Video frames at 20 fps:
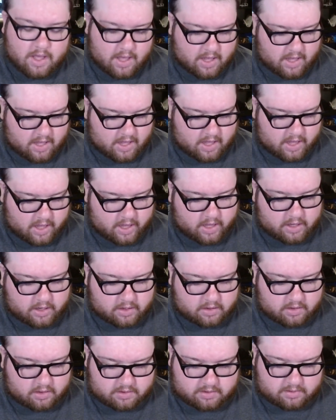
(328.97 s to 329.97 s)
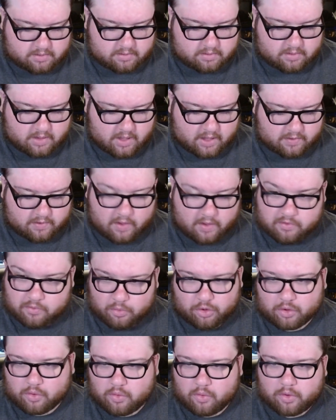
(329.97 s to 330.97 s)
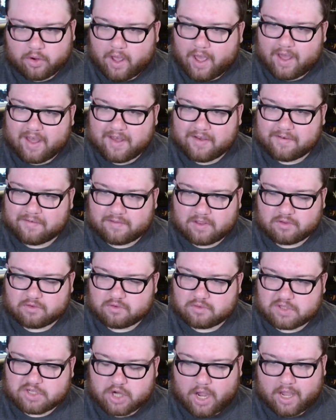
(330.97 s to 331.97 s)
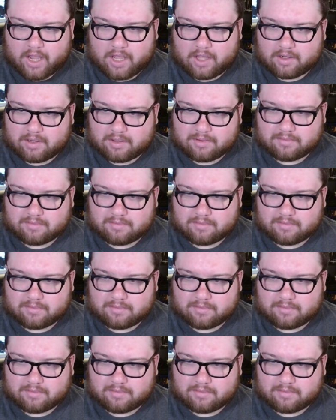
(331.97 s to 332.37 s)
and it's really cool to have these giant,